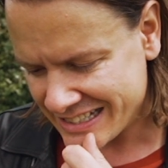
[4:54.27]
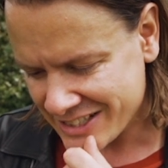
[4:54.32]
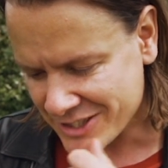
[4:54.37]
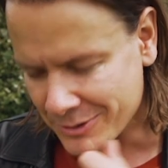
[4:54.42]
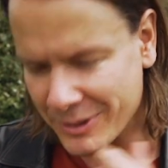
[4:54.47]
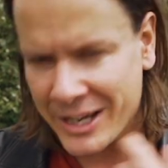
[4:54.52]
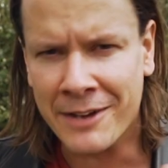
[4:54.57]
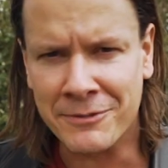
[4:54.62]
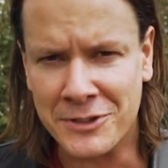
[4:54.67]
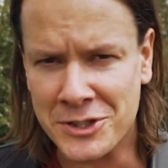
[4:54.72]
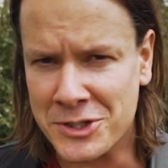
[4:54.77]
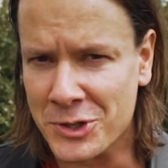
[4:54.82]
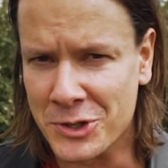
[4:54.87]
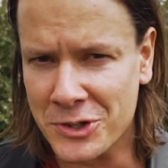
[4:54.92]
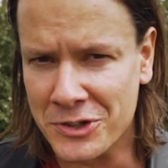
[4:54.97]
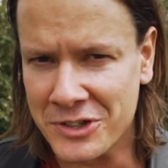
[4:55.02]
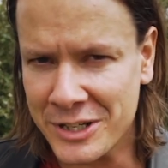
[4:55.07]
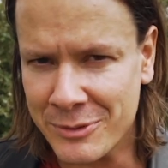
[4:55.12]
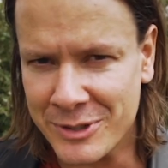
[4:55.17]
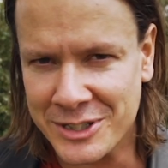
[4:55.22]
So I have the
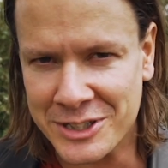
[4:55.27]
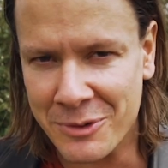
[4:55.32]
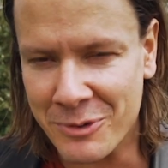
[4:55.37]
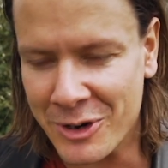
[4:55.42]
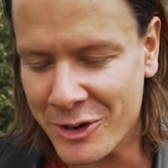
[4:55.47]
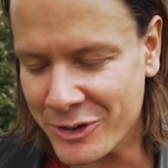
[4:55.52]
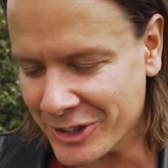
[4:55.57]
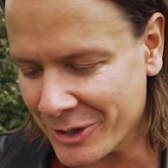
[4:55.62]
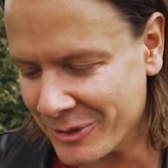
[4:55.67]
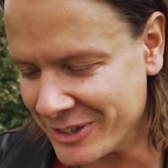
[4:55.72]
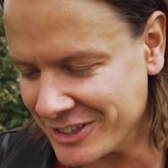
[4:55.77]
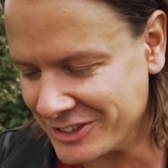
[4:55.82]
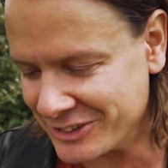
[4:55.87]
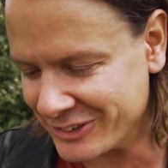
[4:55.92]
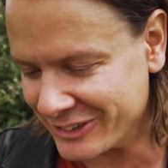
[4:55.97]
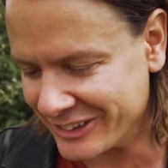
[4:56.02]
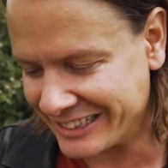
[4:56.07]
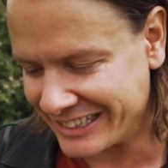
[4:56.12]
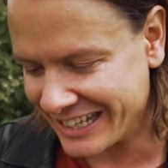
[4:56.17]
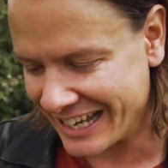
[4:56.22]
story, which I won't go
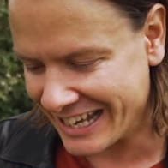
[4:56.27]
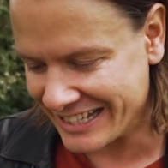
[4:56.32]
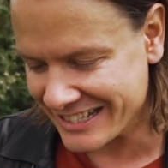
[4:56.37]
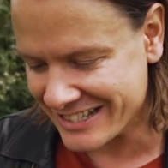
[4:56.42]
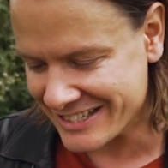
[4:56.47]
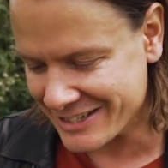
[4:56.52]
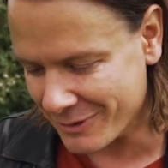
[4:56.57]
into again,